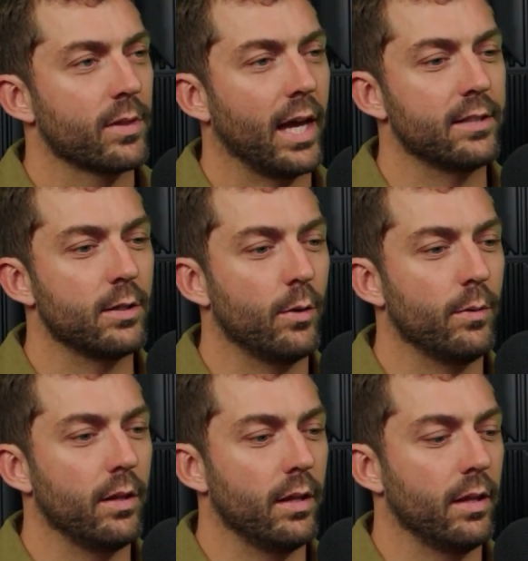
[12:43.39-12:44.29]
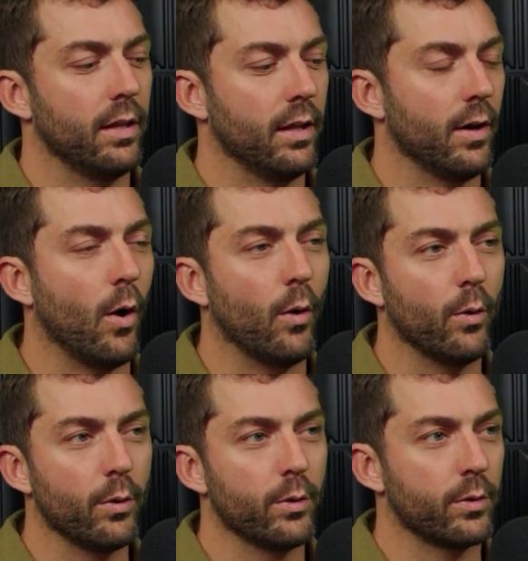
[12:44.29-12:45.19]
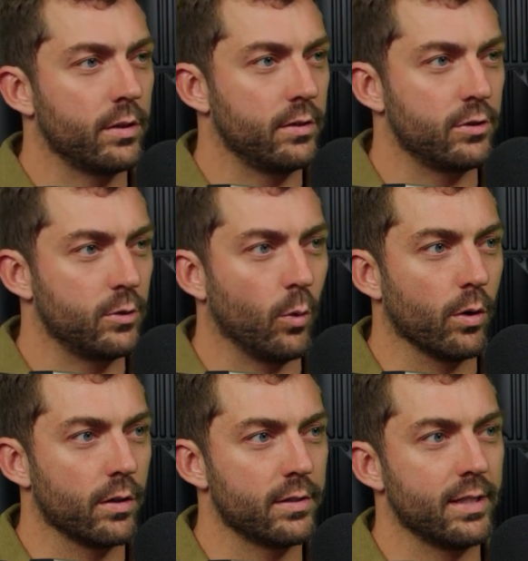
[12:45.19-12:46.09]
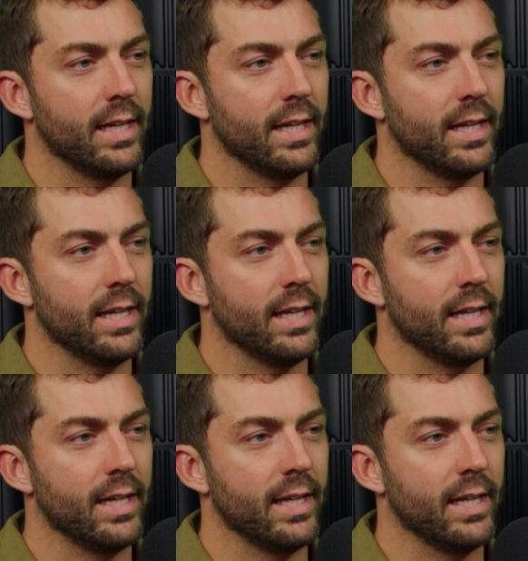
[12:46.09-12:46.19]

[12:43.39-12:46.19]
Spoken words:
And so all the stores